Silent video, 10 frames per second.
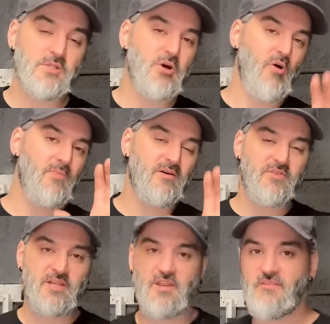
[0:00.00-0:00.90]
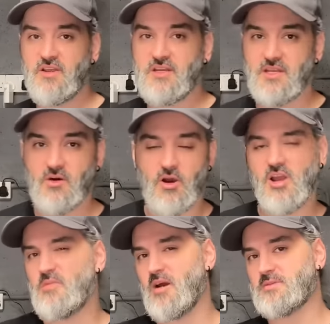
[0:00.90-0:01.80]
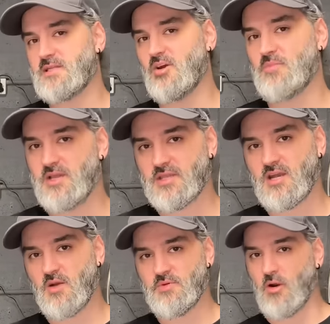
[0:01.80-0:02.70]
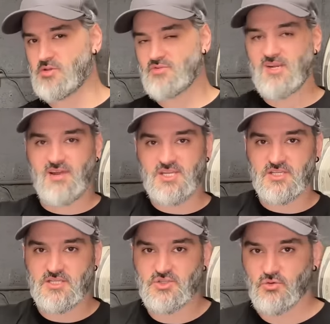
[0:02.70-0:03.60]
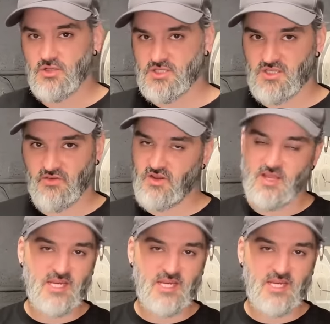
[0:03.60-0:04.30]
Tom, thank you for your deal. I hope I helped a little bit of the car boot. I was rearranging his stall and stuff.